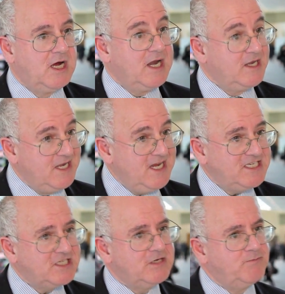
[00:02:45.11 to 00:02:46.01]
At
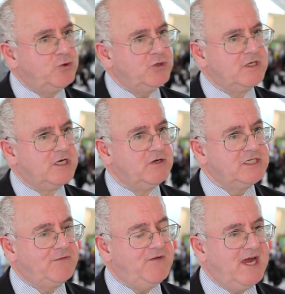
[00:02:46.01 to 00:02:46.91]
least as important though
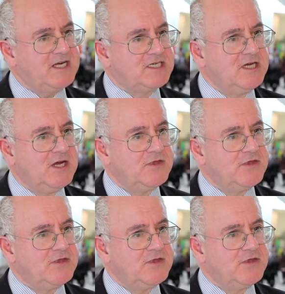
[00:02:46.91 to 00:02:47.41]
is the fact